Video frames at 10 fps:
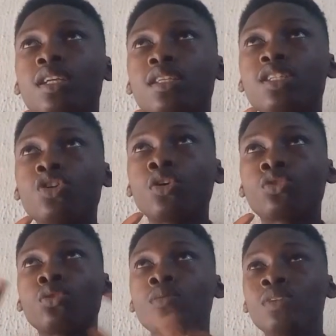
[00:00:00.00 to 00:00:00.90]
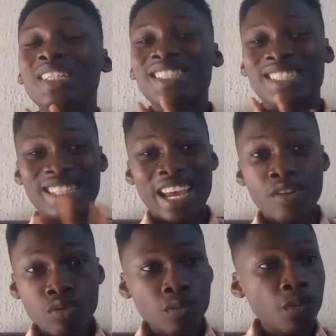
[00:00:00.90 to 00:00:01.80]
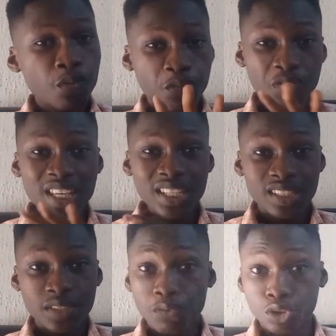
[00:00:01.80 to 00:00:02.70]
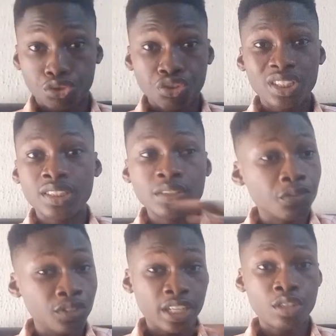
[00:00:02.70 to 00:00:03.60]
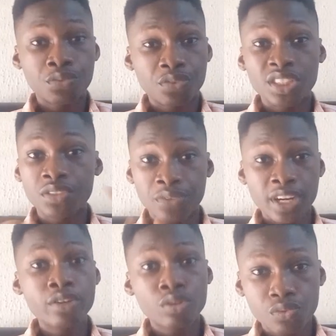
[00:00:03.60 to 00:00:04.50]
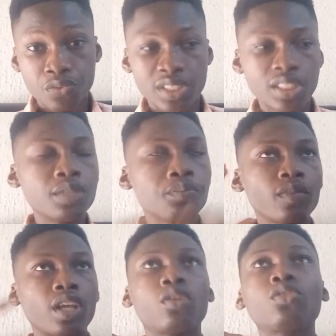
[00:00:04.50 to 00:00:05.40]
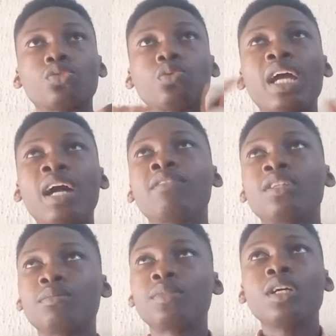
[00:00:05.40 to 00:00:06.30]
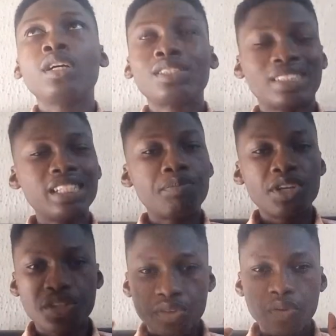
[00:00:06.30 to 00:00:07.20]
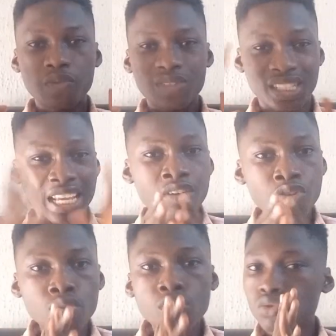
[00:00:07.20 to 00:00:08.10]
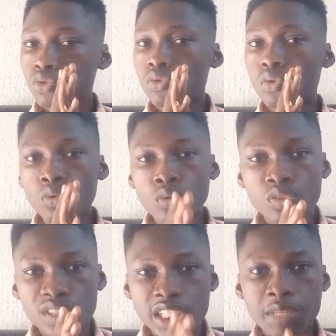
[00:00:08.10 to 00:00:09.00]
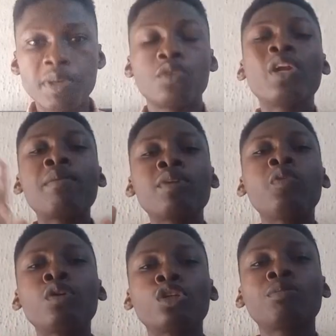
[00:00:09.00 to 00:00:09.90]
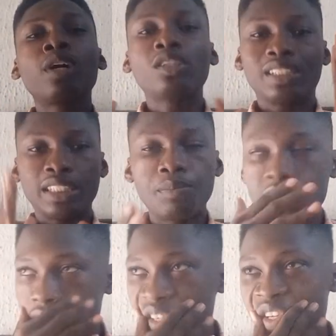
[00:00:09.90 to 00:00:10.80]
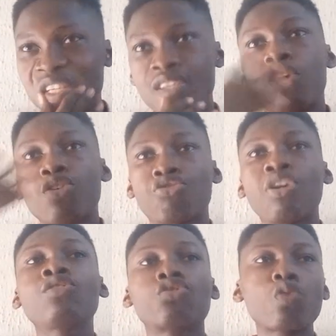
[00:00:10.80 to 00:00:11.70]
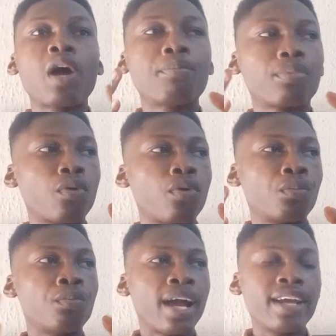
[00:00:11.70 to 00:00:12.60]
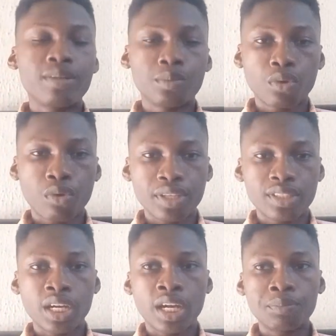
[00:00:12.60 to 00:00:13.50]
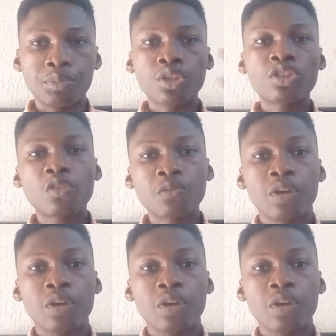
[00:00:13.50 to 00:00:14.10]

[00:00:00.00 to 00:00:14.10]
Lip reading: it's also zero fees for trading, zero fees, very low fees, and also we have slippage, zero to low slippage. When I'm talking about slippage, is you're trying to swap or buy cryptocurrency, and because of